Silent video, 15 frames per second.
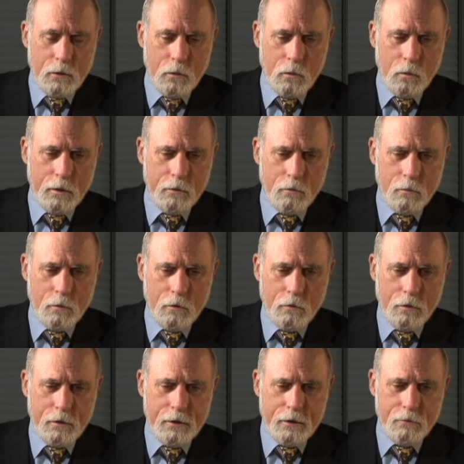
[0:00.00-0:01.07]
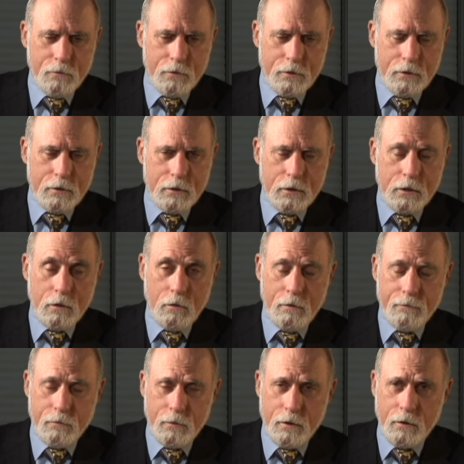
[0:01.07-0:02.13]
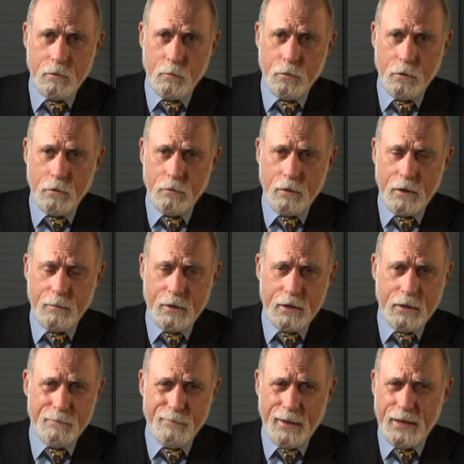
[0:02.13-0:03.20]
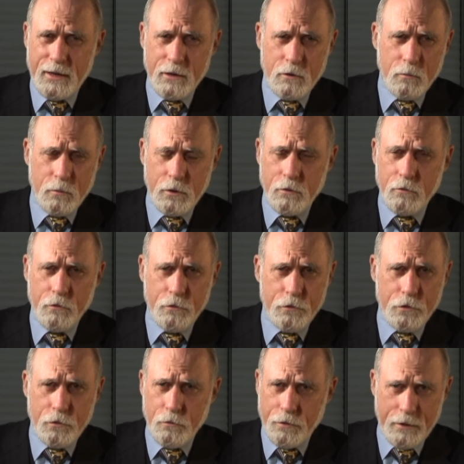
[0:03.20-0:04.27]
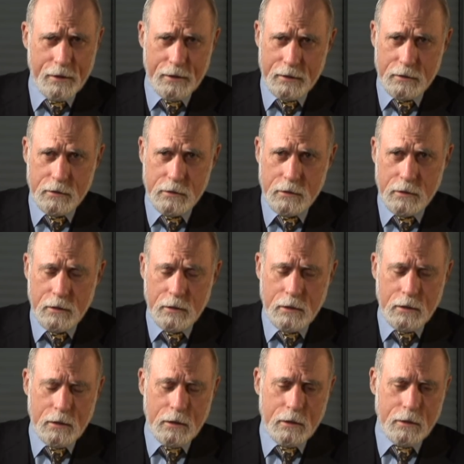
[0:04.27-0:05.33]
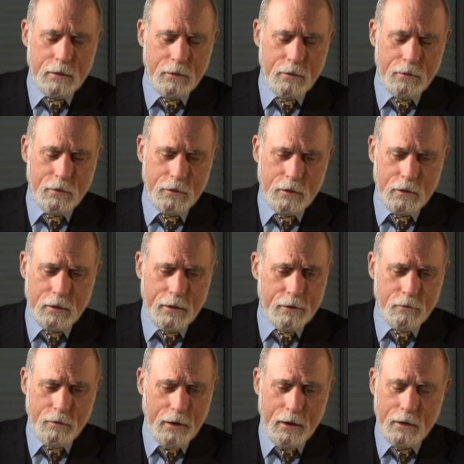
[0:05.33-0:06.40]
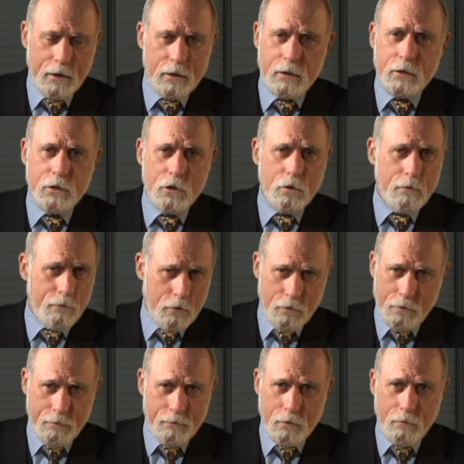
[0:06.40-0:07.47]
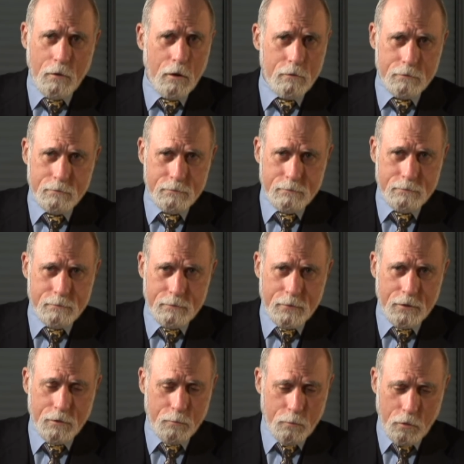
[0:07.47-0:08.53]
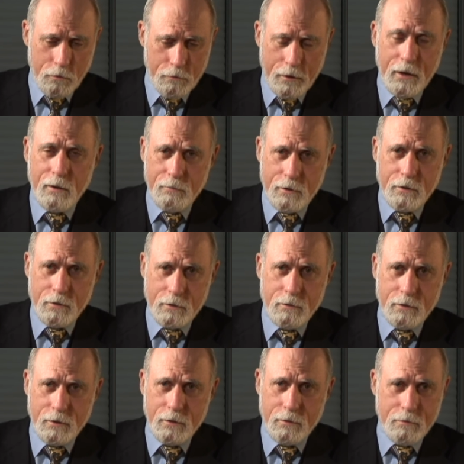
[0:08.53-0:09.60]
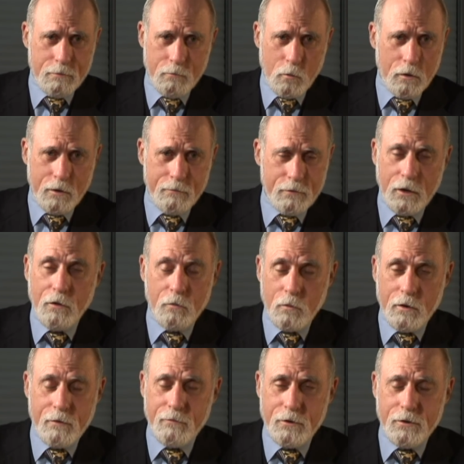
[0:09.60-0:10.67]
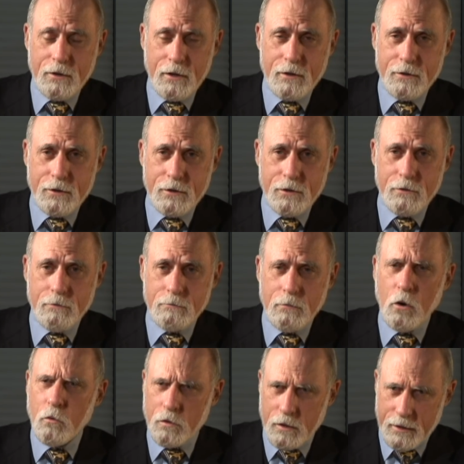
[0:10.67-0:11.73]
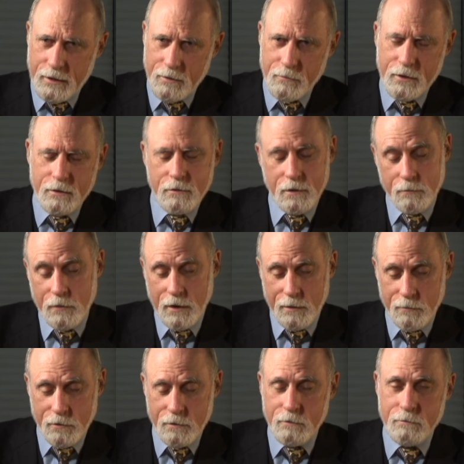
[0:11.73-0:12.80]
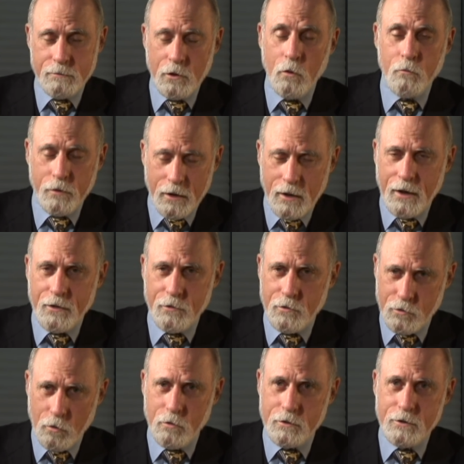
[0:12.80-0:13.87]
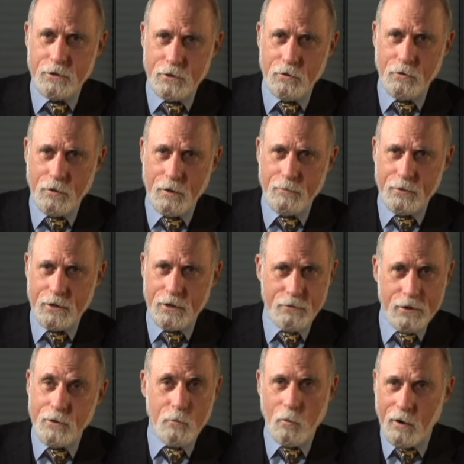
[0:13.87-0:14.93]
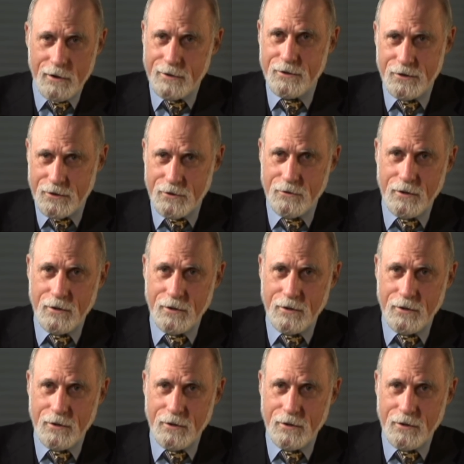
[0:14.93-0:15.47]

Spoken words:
We were mostly interested in software and programming and making computers do things. This is like creating a little universe of your own. The program is whatever, does whatever you tell it to do, mostly. I mean, sometimes you don't realize you told it to do something you didn't want it to do.